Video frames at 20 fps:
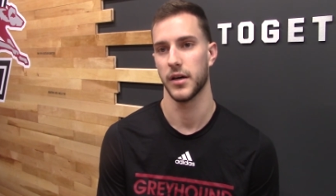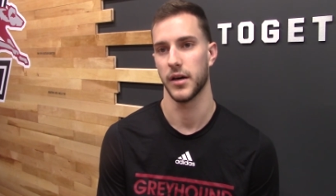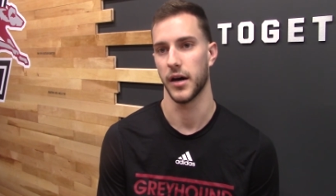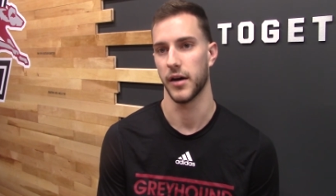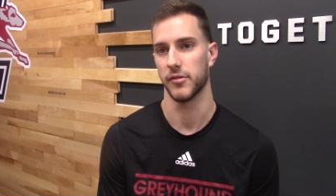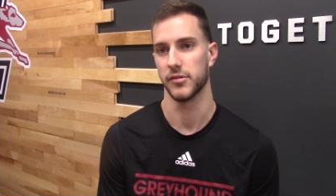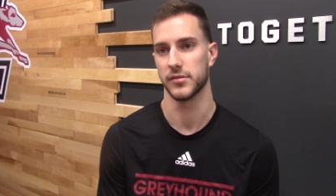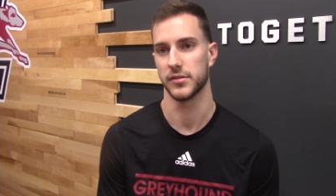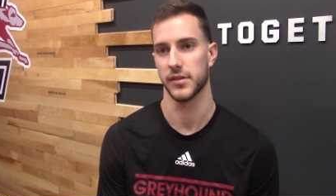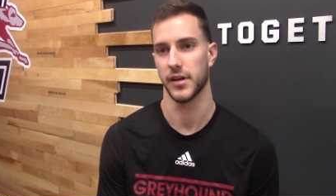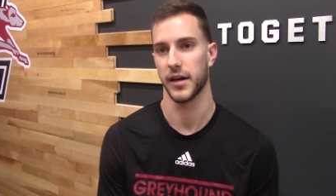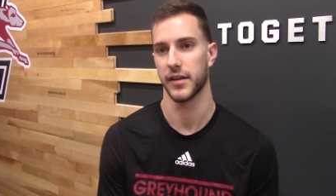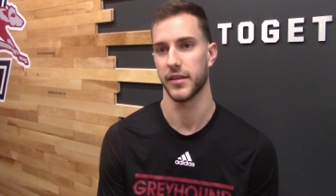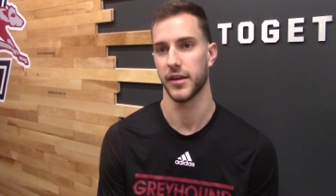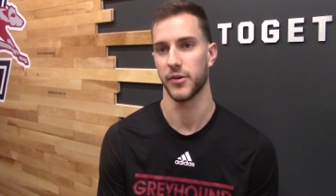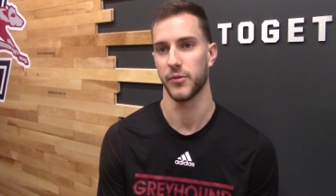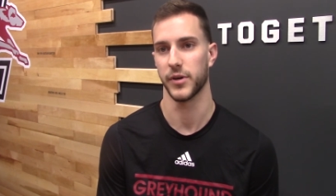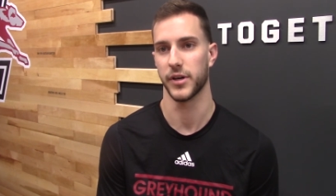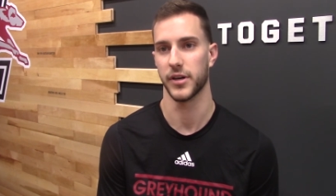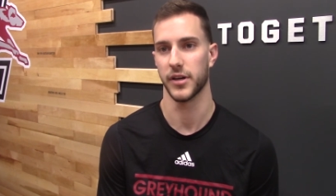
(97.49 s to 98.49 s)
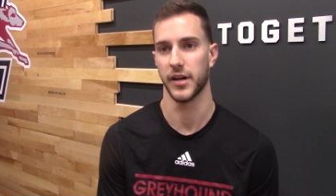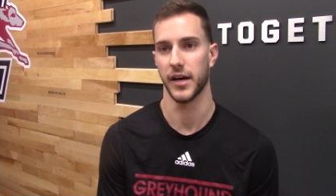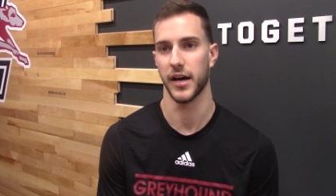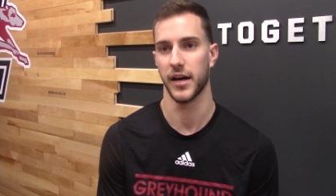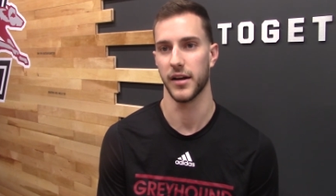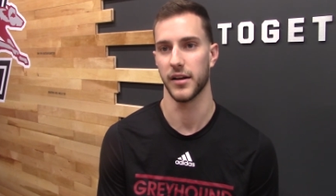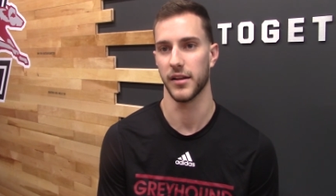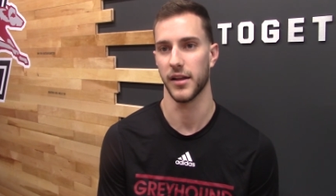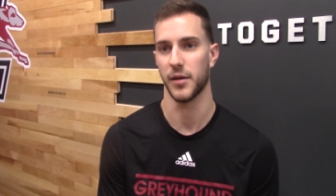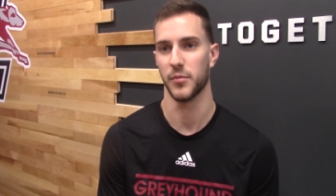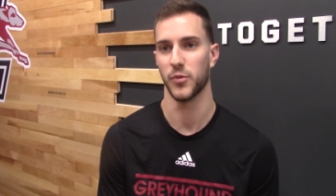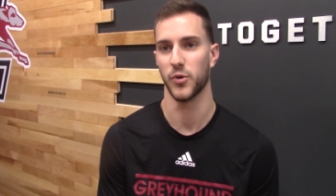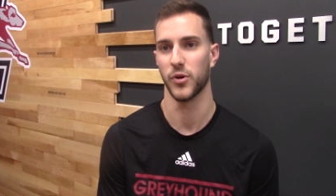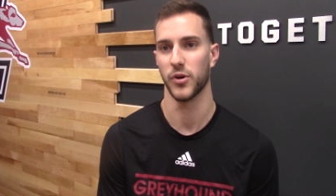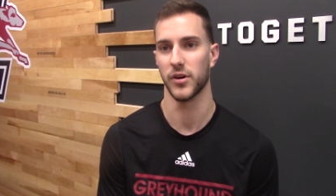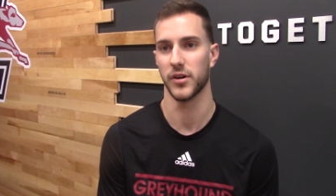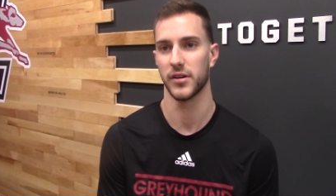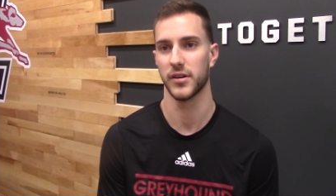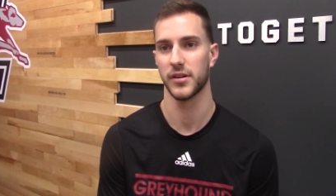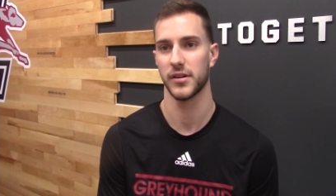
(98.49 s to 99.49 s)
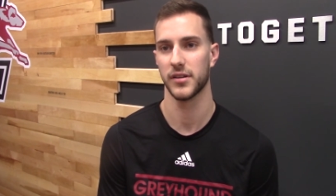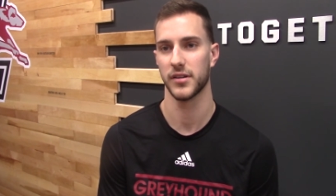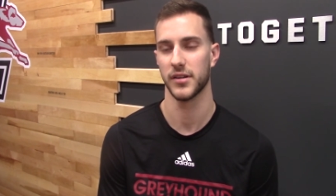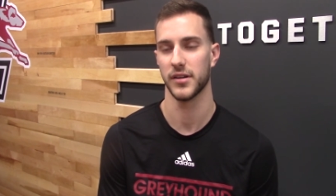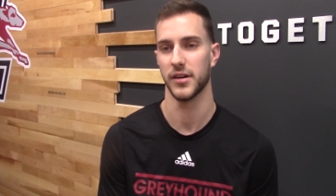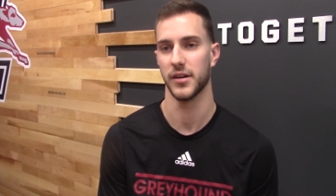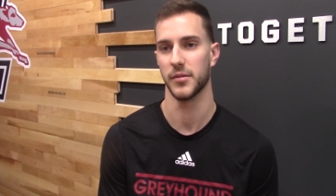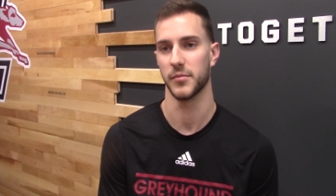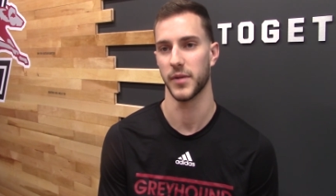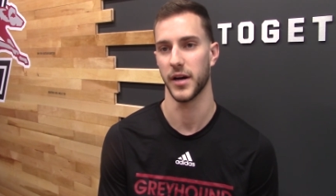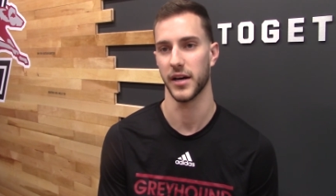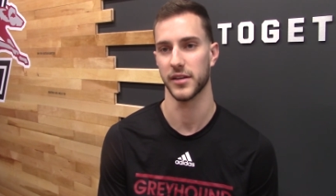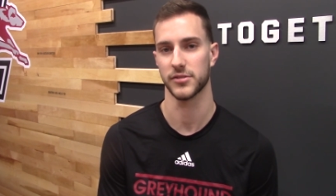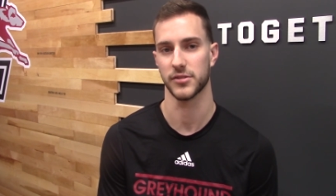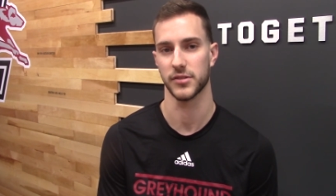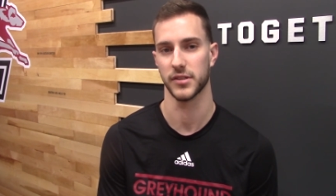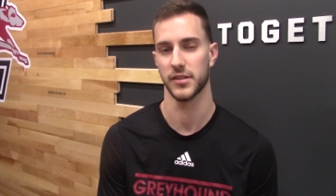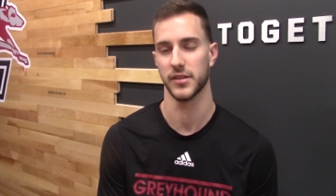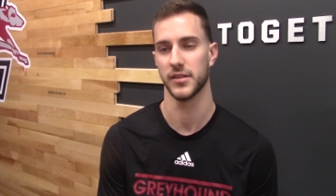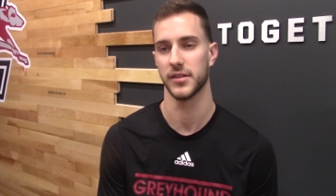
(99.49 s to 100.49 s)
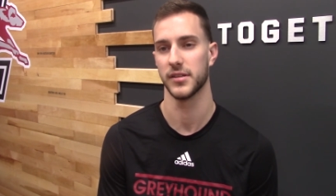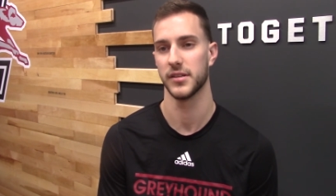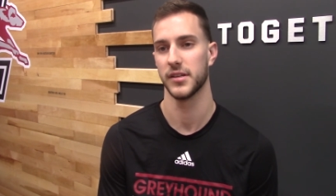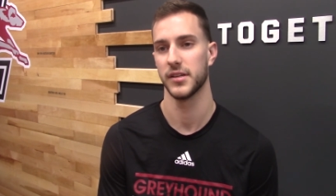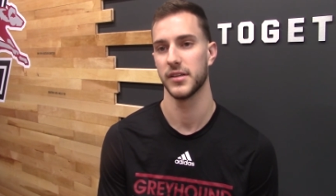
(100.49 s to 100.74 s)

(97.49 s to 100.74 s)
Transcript: obviously, I think we could have had a lot more um, guys on the